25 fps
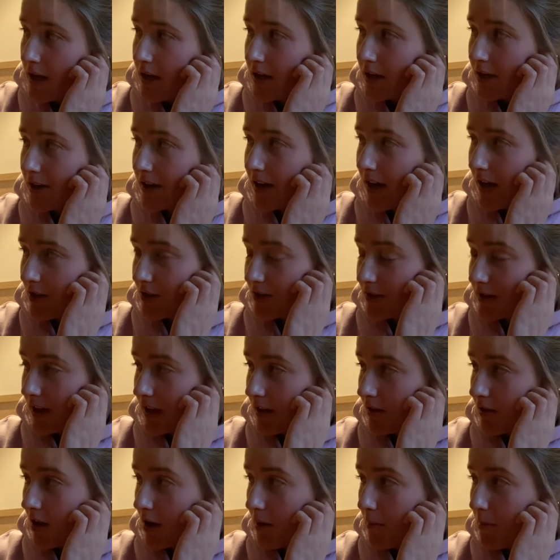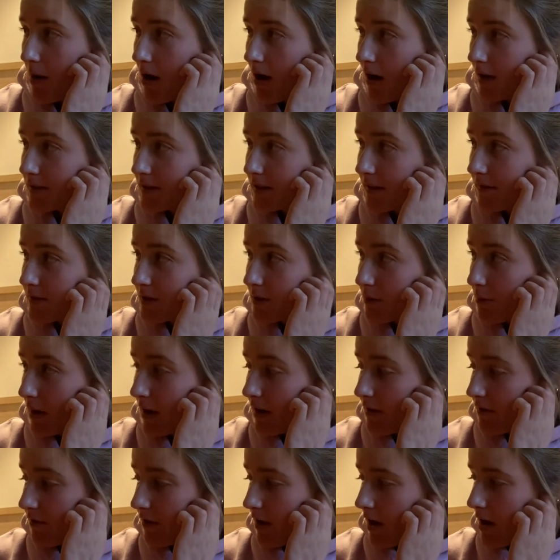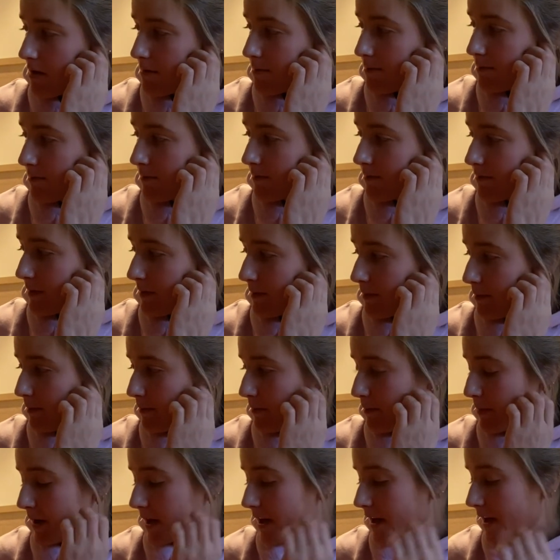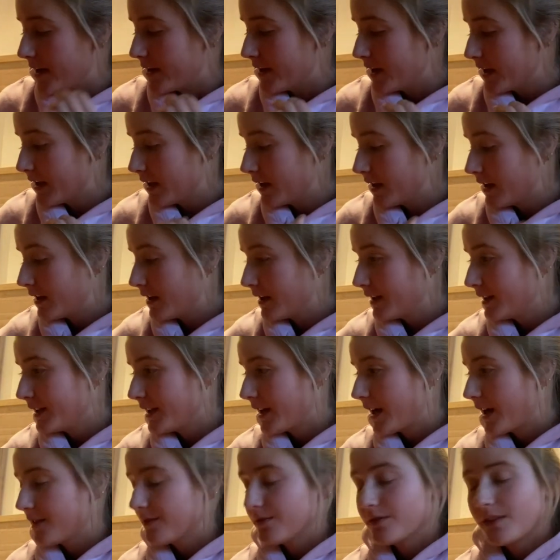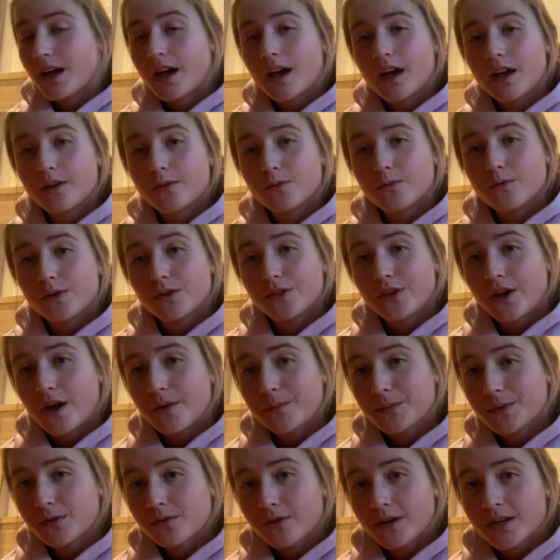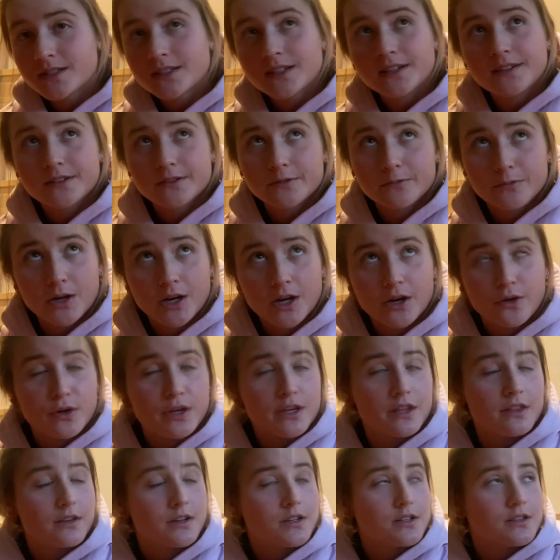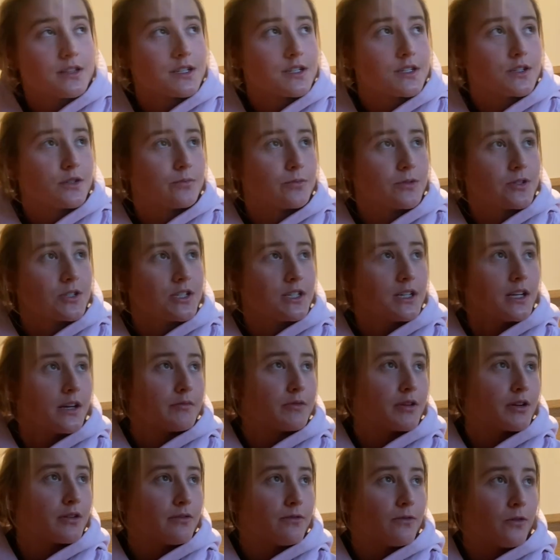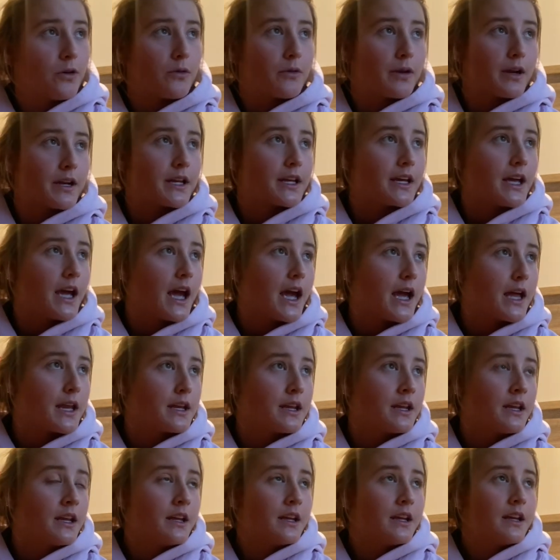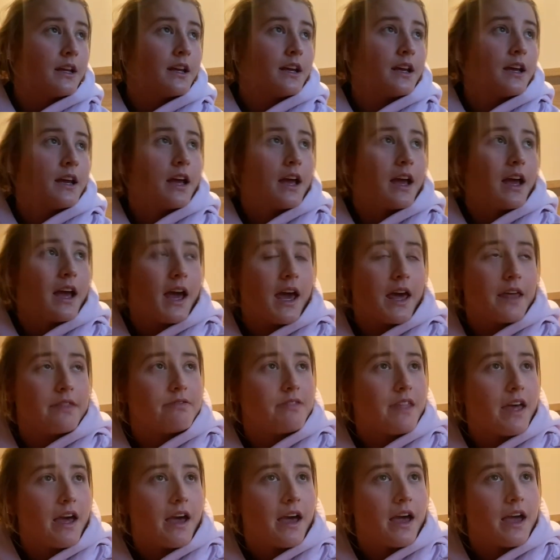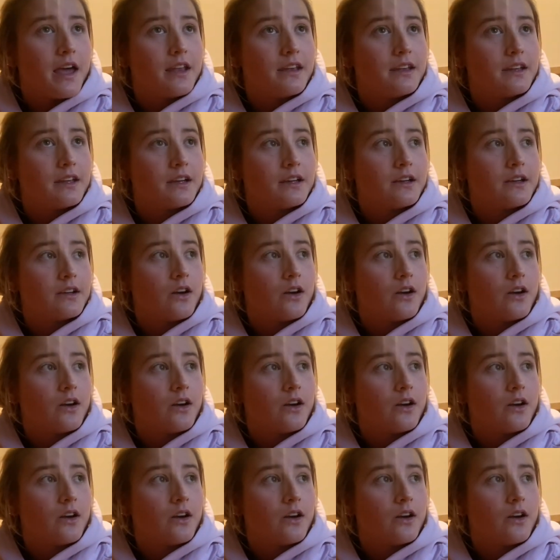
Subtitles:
could actually take a lot of positives away from. But yeah, I will not be racing tomorrow either in the Super G. I'm gonna forerun again. And then